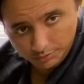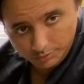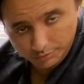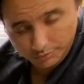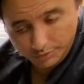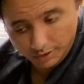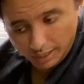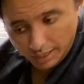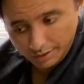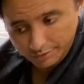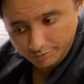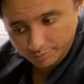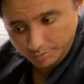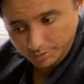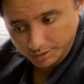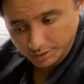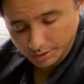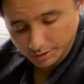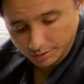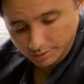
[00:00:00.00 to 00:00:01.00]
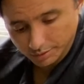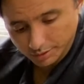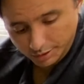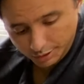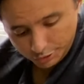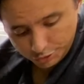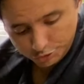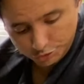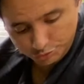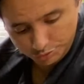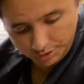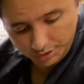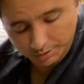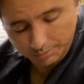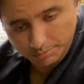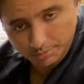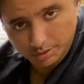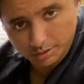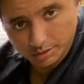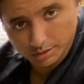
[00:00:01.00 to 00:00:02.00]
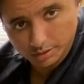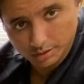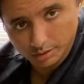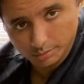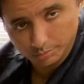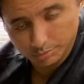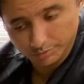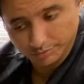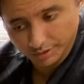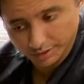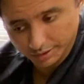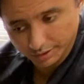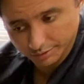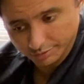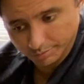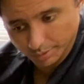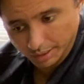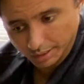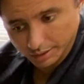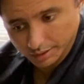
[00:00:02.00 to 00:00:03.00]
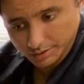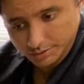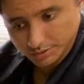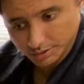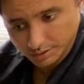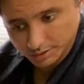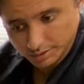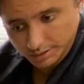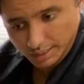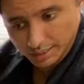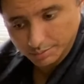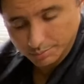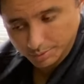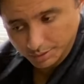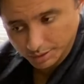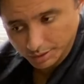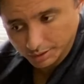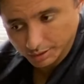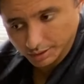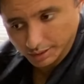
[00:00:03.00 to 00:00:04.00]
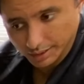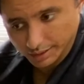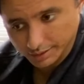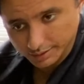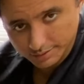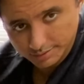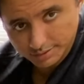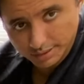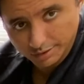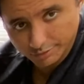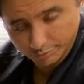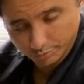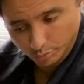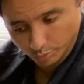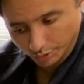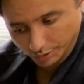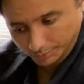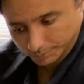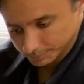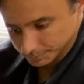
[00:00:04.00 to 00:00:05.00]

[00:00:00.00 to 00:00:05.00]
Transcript: 5 being the extreme preventative maintenance and 10 being a safe point.